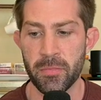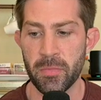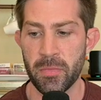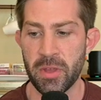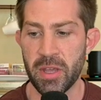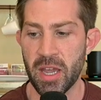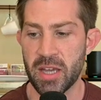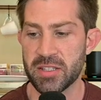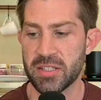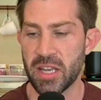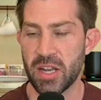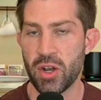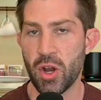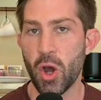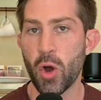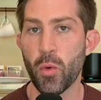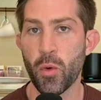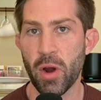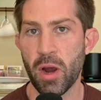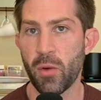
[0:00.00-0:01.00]
yes, I
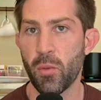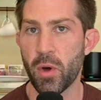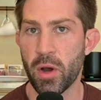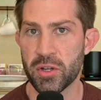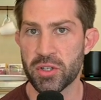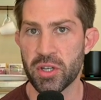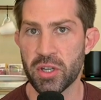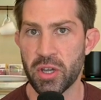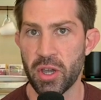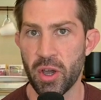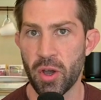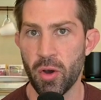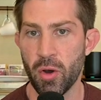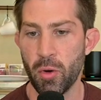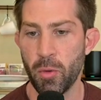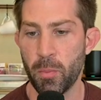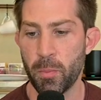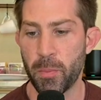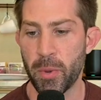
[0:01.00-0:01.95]
know where I want to go,